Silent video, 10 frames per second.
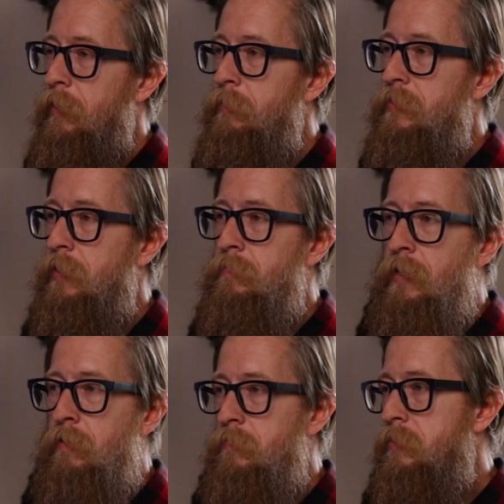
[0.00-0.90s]
I mean,
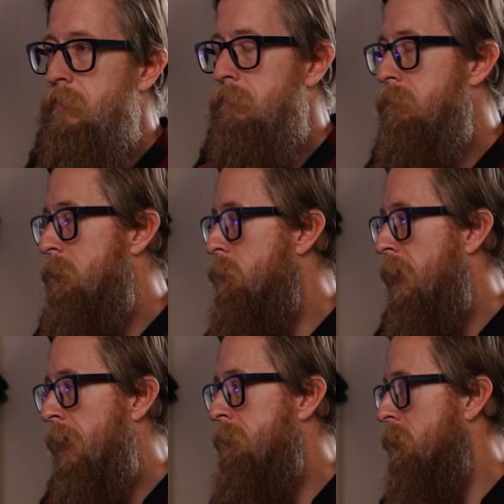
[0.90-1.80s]
sometimes you
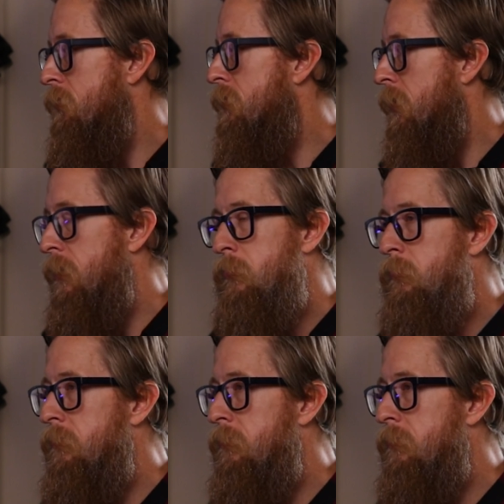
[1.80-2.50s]
have those days